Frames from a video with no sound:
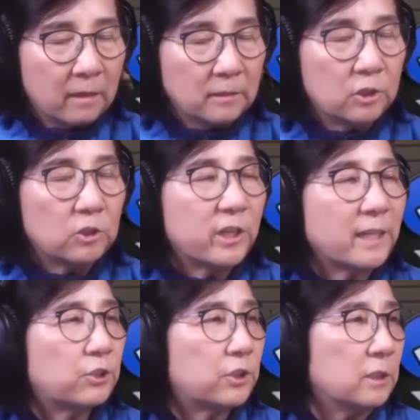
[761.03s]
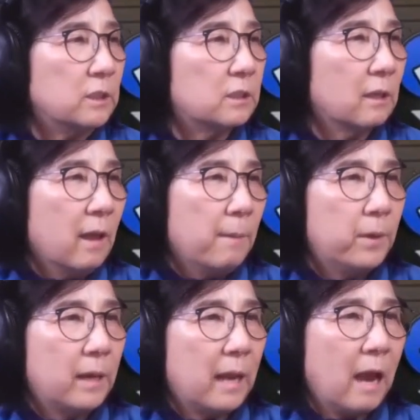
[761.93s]
suggestions,
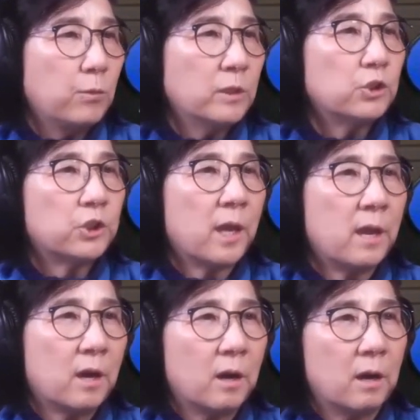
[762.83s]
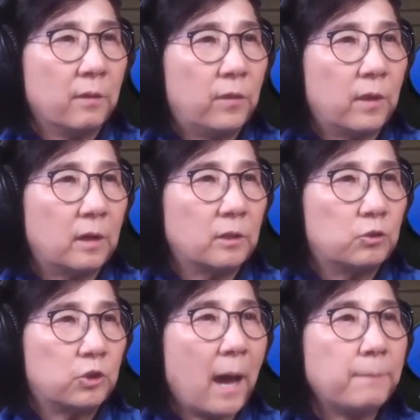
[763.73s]
but I will share the
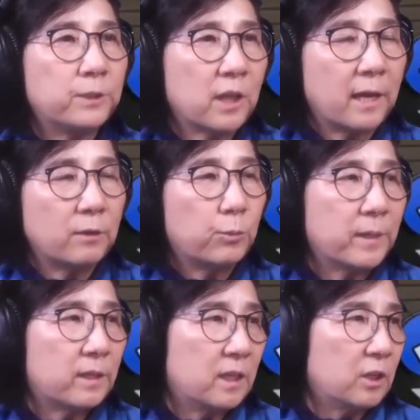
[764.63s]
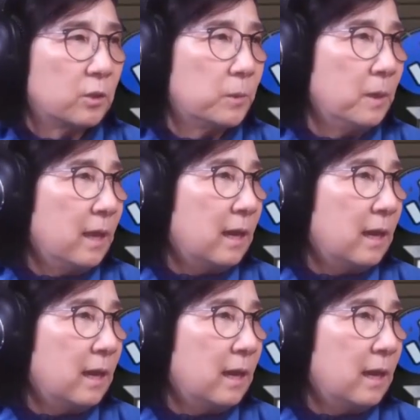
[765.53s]
job site with you.